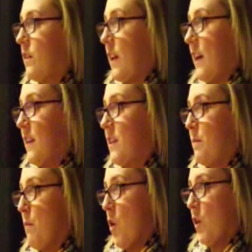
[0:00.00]
that
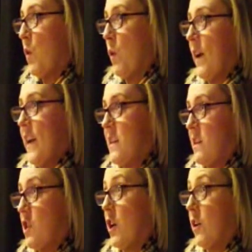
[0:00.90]
Martin Corey is
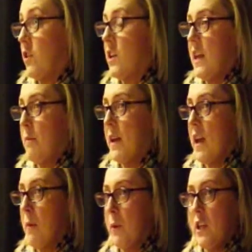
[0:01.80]
interned in the
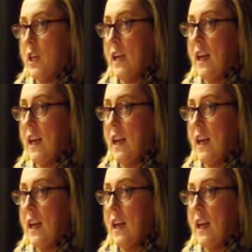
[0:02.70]
Galway jail,